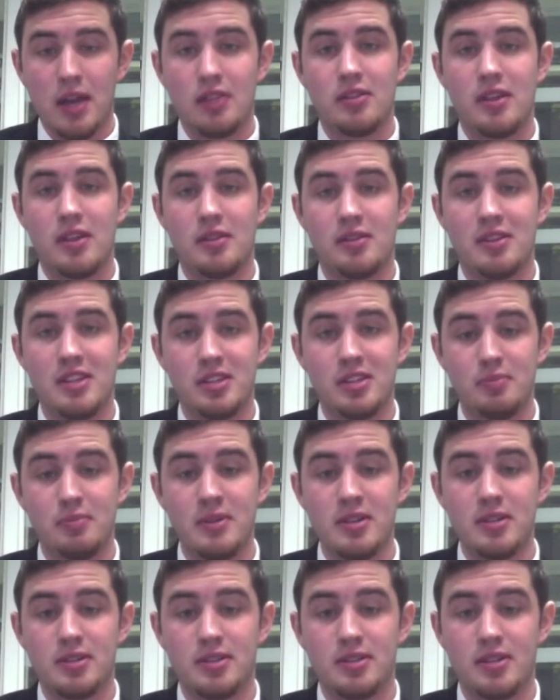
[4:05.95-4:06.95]
that this
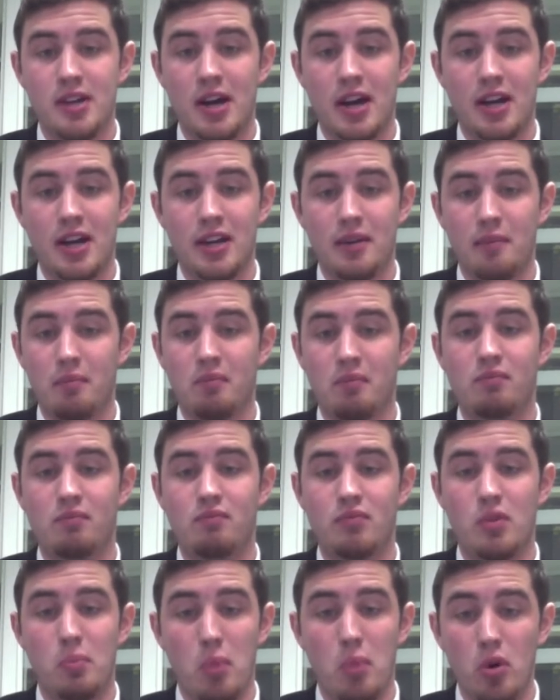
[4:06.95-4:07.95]
piece I am
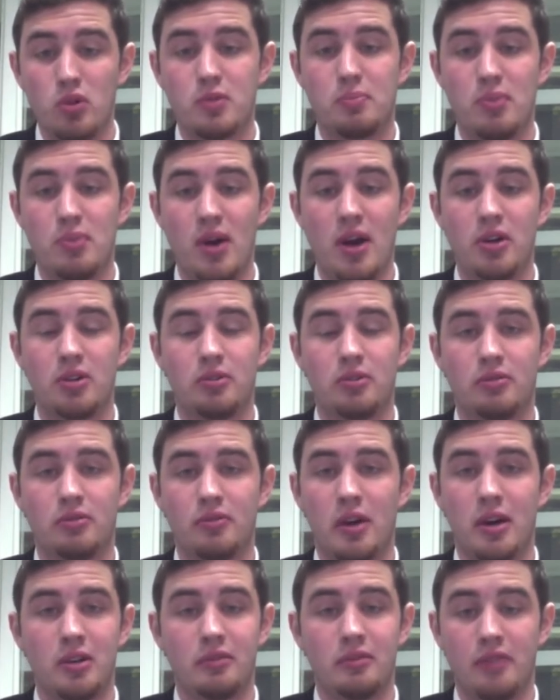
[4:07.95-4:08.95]
the most proud
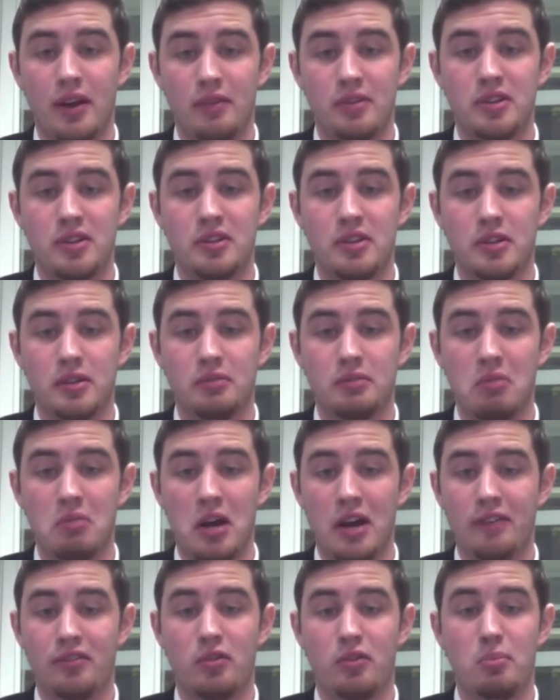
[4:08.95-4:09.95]
of out of everything
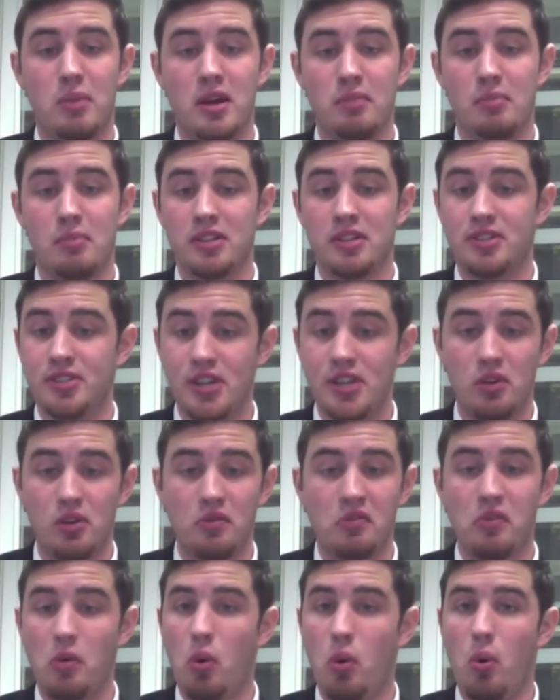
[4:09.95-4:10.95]
I ever made
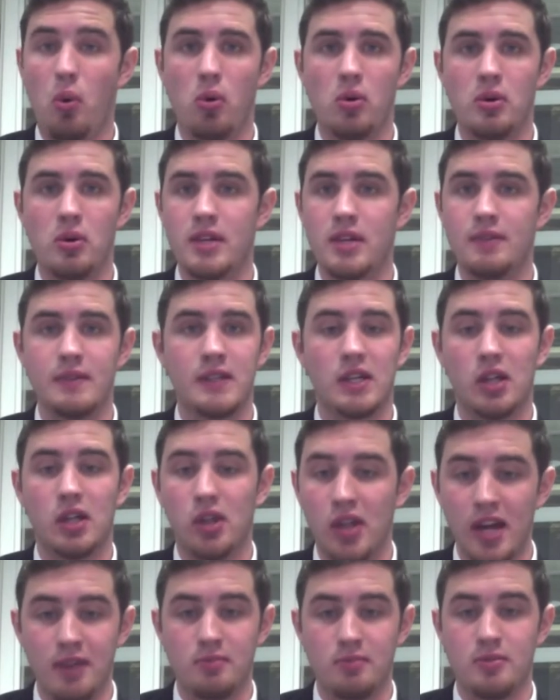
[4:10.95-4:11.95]
myself or even
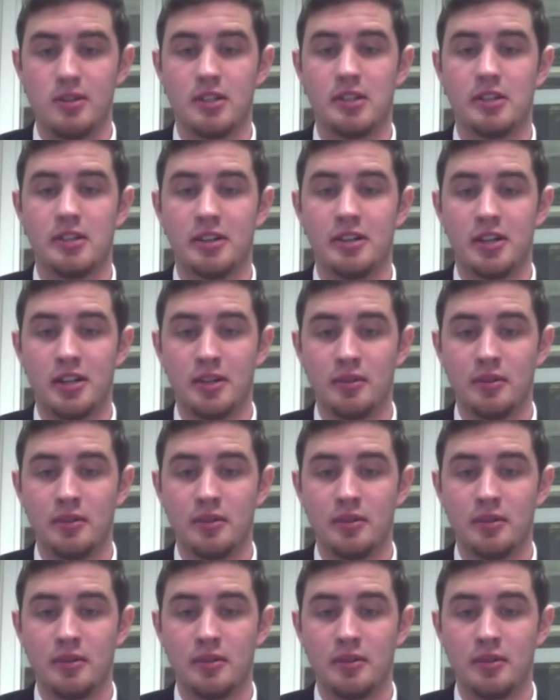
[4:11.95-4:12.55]
collaborated on.